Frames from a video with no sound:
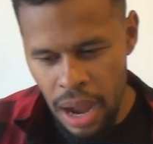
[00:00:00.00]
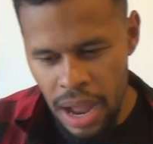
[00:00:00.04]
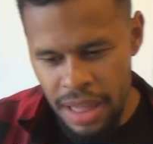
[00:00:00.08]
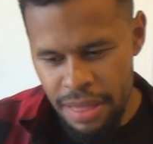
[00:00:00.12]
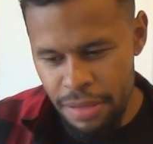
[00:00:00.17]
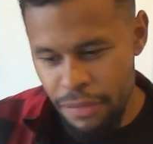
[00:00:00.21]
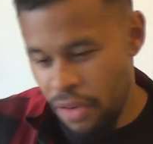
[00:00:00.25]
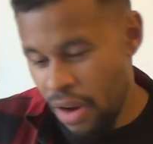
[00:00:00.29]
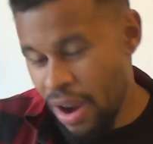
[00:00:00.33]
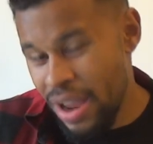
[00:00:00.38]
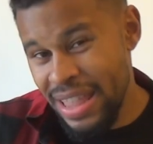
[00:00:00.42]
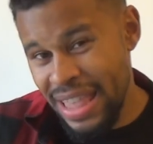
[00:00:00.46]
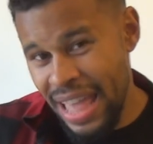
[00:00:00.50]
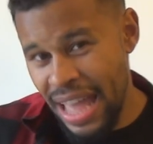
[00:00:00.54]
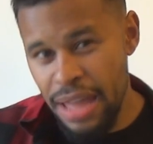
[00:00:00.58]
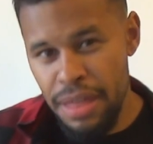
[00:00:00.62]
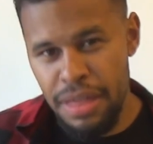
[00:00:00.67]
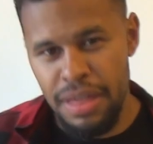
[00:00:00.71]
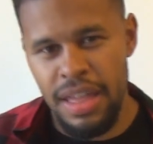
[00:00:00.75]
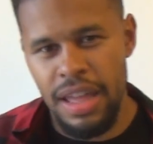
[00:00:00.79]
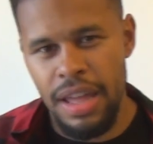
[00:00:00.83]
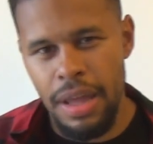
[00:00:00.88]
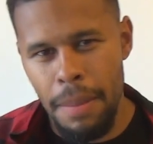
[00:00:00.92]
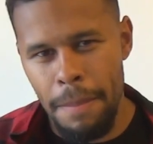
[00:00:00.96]
It's very
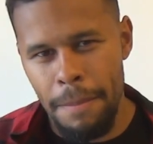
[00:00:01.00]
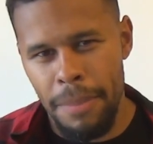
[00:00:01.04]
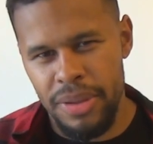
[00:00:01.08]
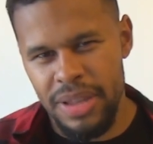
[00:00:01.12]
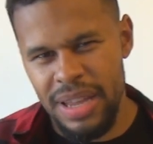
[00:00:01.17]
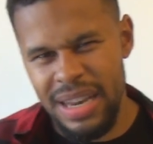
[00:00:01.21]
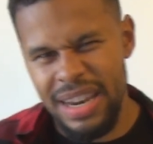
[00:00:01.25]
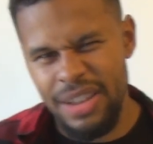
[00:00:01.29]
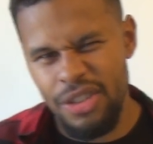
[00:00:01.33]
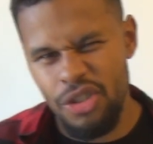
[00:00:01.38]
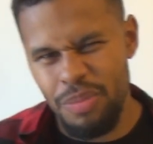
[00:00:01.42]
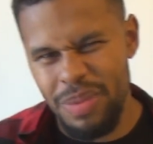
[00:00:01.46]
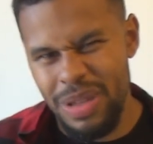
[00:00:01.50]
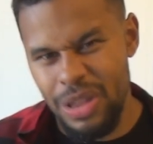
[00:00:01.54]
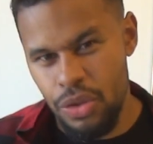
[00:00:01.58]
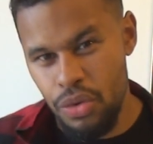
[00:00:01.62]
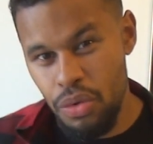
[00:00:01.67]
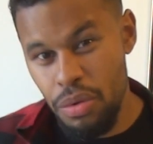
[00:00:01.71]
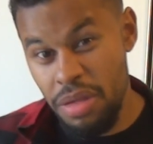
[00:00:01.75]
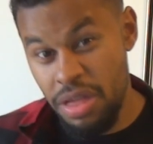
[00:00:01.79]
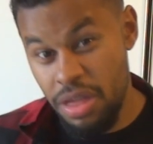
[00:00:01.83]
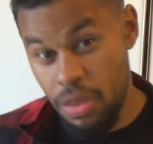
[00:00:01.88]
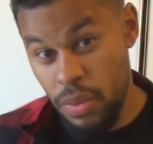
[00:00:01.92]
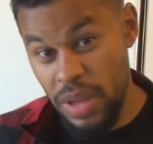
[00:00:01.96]
tasty, but a little bit
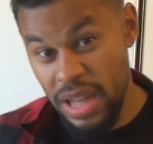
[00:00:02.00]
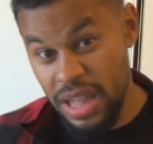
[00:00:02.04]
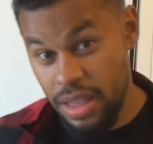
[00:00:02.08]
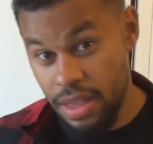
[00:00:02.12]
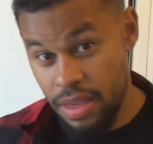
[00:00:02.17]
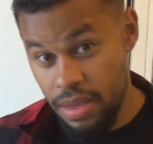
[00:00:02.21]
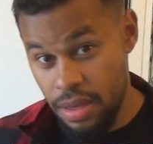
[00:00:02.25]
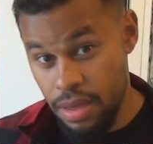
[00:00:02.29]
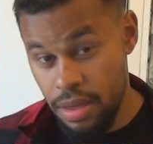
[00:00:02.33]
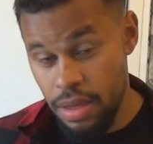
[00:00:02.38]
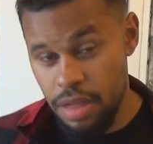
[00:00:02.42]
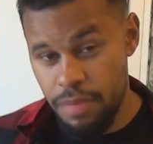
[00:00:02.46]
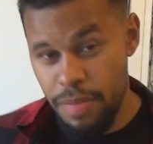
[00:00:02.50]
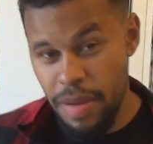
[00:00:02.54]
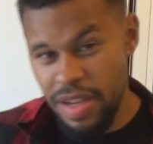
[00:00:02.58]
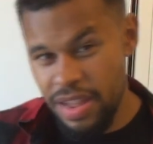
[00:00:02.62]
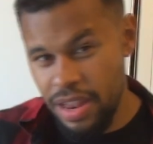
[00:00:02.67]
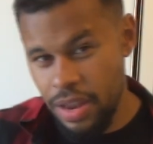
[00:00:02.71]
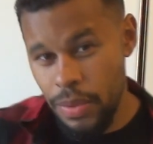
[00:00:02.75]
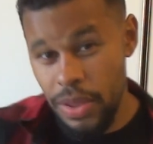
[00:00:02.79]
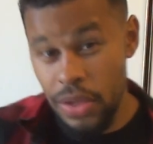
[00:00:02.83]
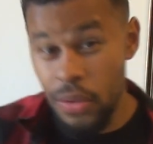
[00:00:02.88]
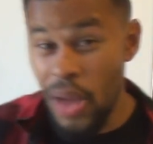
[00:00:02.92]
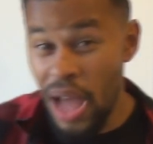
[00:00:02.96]
too sweet,
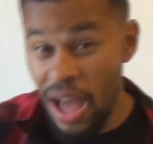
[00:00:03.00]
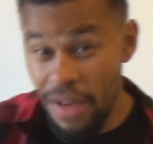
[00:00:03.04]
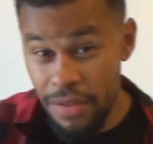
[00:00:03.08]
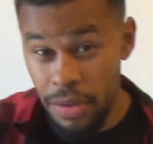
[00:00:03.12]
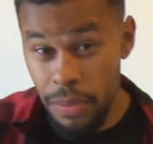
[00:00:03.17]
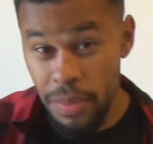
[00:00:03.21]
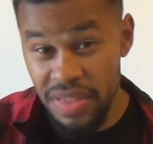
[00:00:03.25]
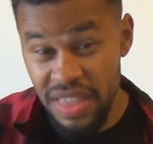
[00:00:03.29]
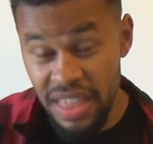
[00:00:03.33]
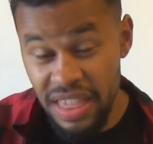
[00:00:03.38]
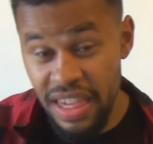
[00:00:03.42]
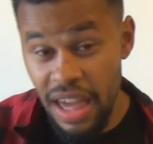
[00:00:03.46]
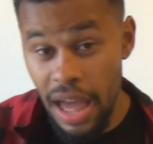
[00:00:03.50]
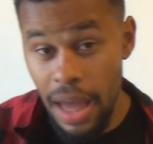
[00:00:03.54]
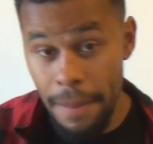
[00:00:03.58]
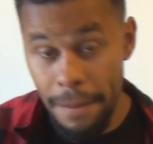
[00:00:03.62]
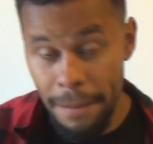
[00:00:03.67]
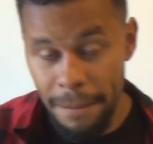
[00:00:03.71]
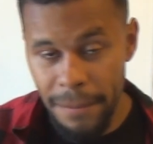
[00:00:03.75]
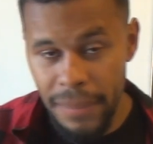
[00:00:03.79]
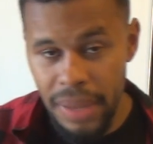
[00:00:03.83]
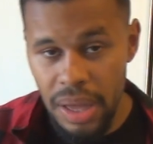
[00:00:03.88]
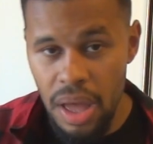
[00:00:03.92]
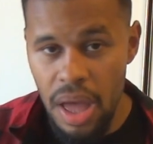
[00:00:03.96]
especially when you have it with the
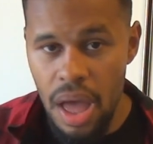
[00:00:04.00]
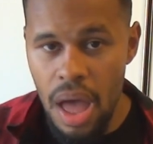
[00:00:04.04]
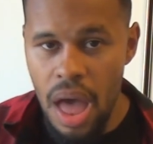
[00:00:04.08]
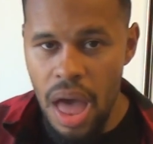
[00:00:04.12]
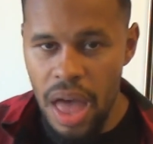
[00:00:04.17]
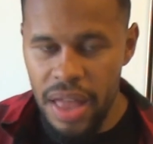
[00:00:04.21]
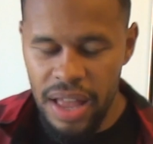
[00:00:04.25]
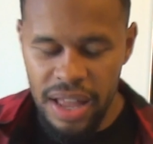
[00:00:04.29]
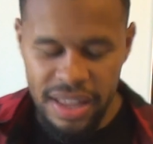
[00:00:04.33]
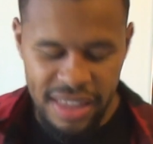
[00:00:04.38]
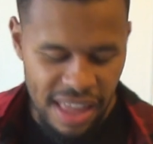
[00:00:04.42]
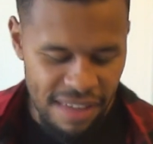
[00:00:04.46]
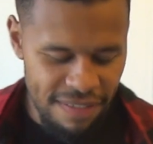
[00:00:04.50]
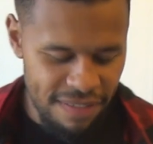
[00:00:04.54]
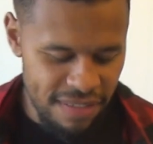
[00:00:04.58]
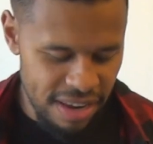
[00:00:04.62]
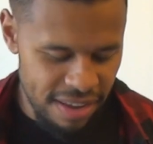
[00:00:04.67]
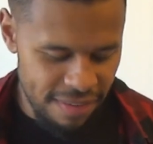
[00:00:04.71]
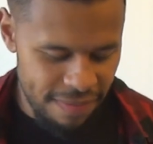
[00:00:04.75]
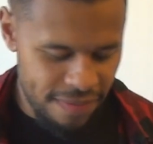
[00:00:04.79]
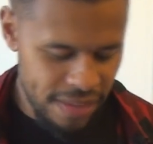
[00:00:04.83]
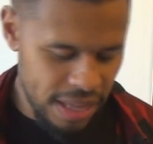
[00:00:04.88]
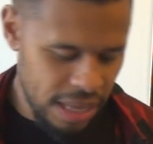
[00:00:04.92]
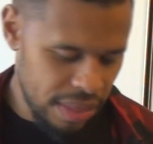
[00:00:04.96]
jam. And I
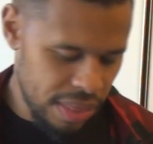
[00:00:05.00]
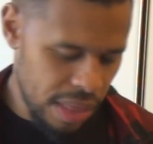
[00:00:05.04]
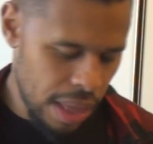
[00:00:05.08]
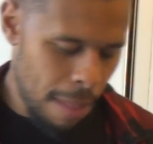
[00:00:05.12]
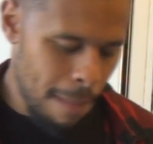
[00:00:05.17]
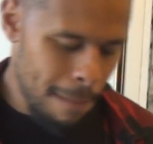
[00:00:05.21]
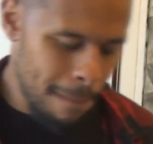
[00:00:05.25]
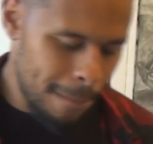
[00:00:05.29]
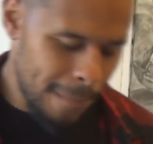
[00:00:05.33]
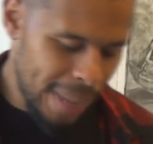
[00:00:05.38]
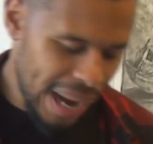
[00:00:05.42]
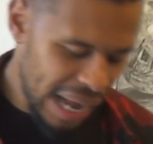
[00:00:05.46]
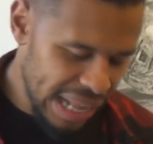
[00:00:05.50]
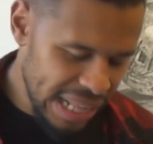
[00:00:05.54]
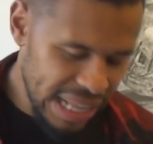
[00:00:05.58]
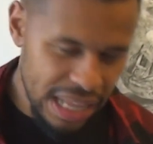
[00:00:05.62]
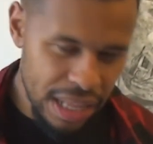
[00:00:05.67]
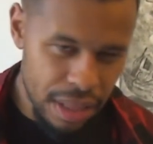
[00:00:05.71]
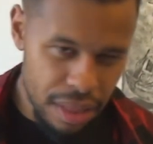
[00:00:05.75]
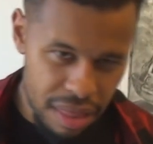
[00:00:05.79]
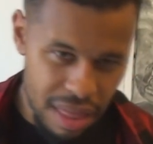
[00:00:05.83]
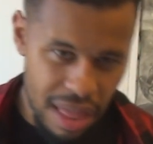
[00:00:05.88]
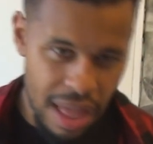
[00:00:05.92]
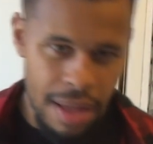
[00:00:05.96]
definitely think that
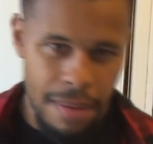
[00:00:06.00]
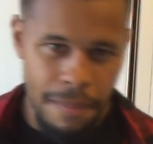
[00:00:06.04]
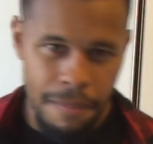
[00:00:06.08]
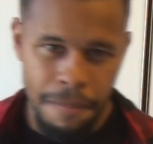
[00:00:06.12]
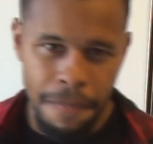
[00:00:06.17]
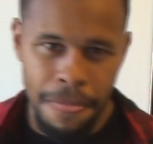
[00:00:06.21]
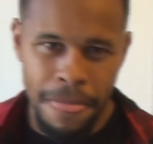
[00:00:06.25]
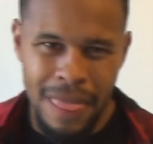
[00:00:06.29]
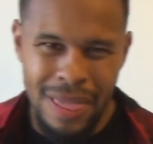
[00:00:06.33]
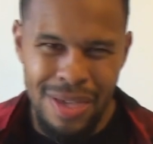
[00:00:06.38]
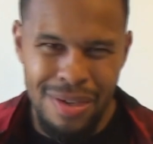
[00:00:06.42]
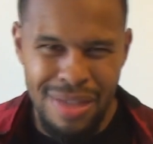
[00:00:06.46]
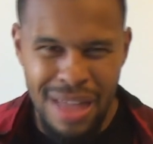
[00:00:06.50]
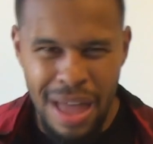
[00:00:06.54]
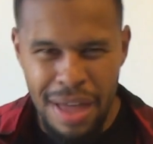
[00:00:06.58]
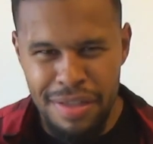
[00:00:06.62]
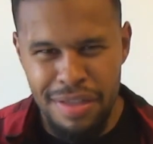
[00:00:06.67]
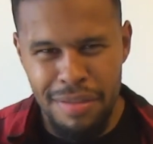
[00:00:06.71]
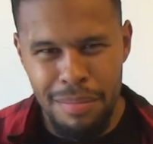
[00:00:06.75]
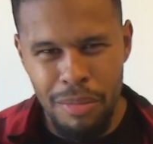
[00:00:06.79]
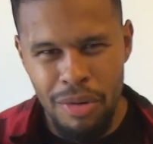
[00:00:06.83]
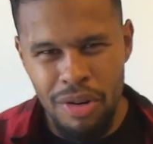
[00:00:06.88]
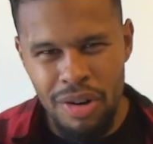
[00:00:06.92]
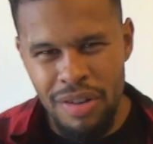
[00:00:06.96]
Bonita just
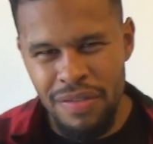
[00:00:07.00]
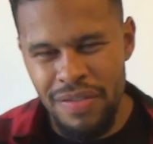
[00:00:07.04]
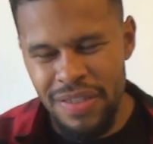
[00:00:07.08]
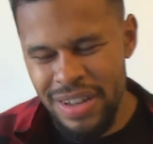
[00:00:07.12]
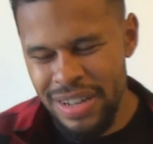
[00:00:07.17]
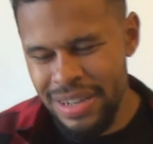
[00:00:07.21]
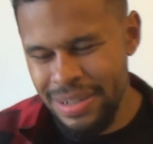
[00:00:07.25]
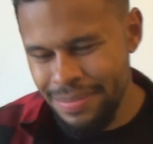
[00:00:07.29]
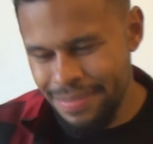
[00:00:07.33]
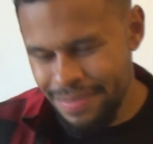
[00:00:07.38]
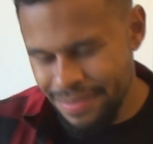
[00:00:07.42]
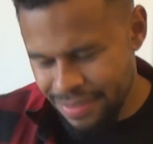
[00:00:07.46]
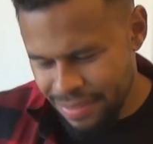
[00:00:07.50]
has more of a